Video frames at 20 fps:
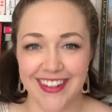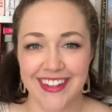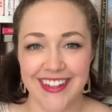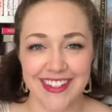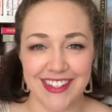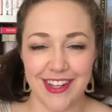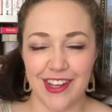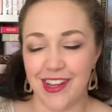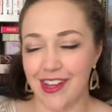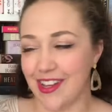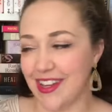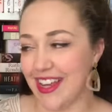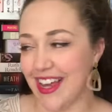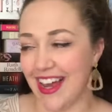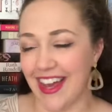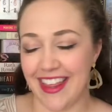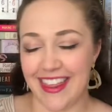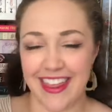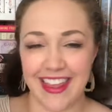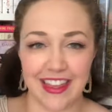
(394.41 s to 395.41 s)
So
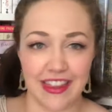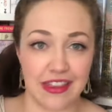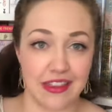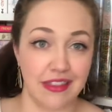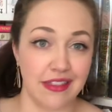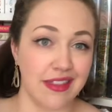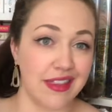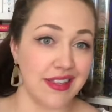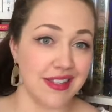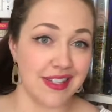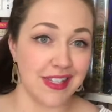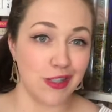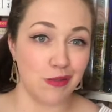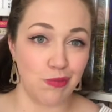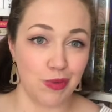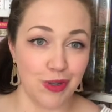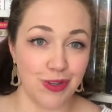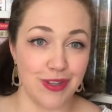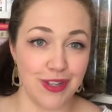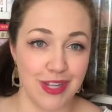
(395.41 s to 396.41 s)
yeah, I think this is
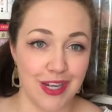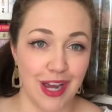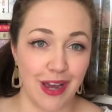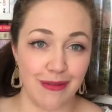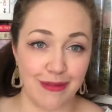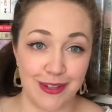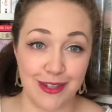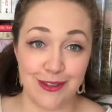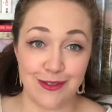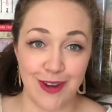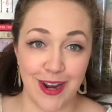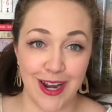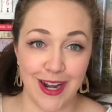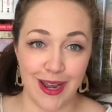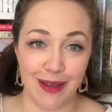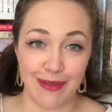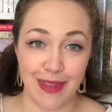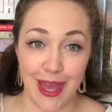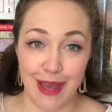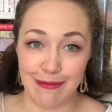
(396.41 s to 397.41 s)
boosted up, straight
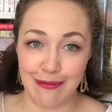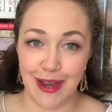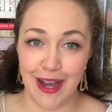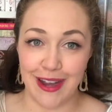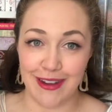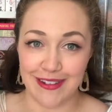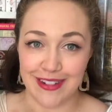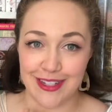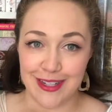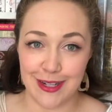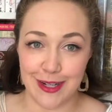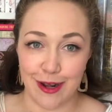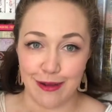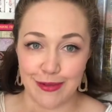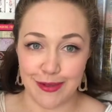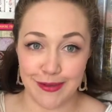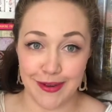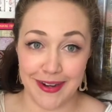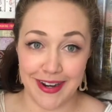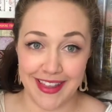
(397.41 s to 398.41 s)
up that pile to the top
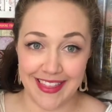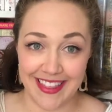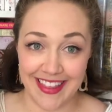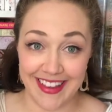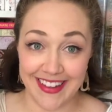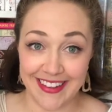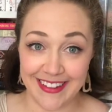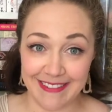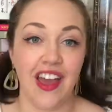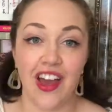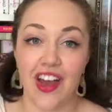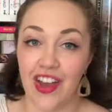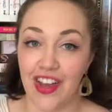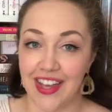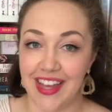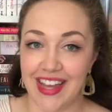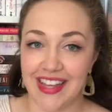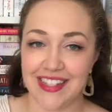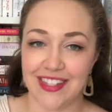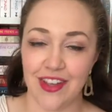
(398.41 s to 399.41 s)
spot, I think.
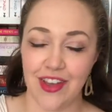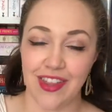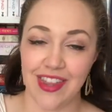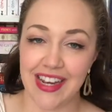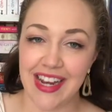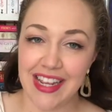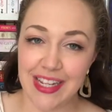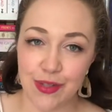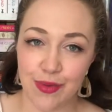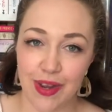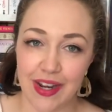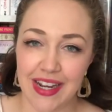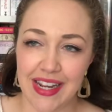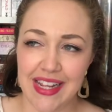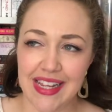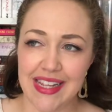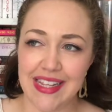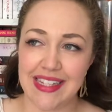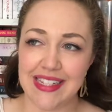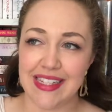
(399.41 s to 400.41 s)
Okay, so the next one
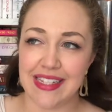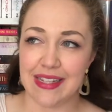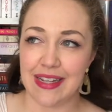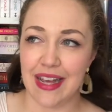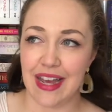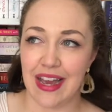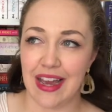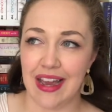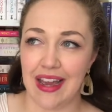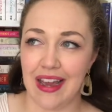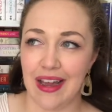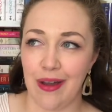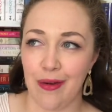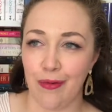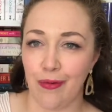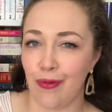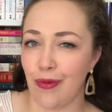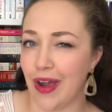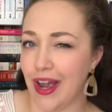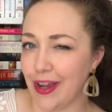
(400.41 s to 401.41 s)
is,
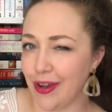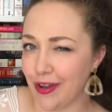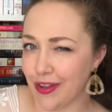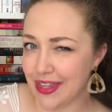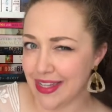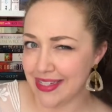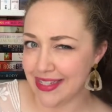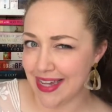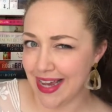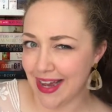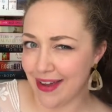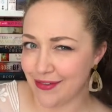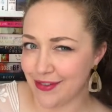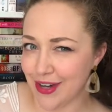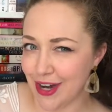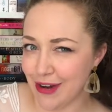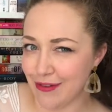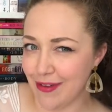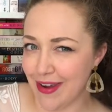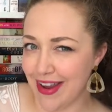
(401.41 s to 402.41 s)
I got this
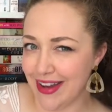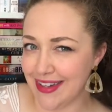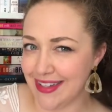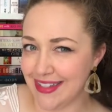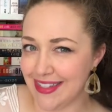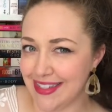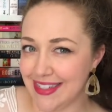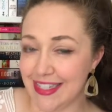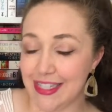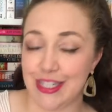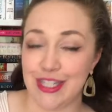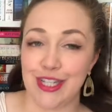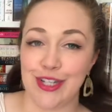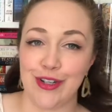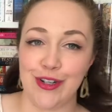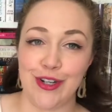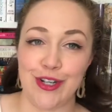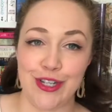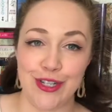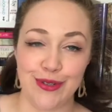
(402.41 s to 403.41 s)
after I read Six of
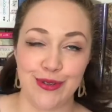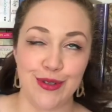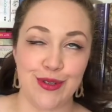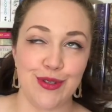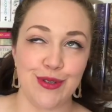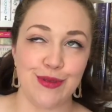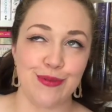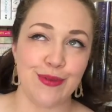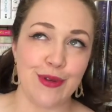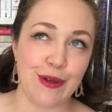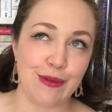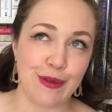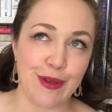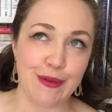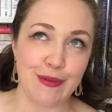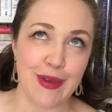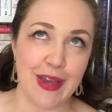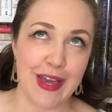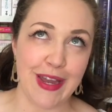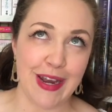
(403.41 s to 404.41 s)
Crows, which is probably a
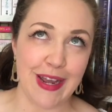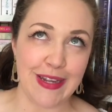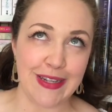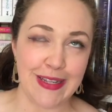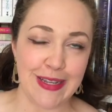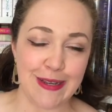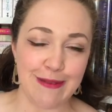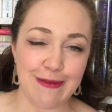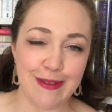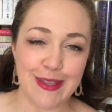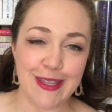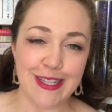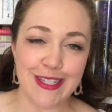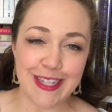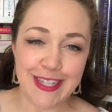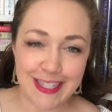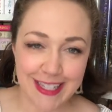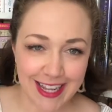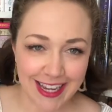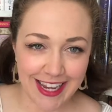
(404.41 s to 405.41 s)
bad idea, but this
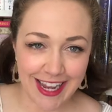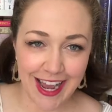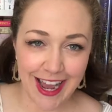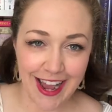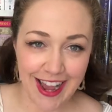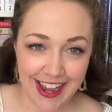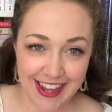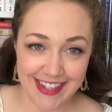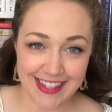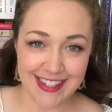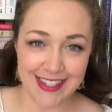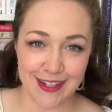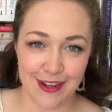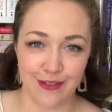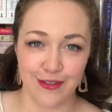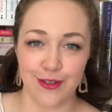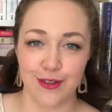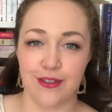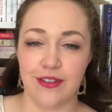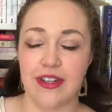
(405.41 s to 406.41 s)
is like a heist
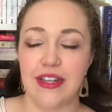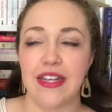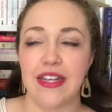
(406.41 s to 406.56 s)
novel.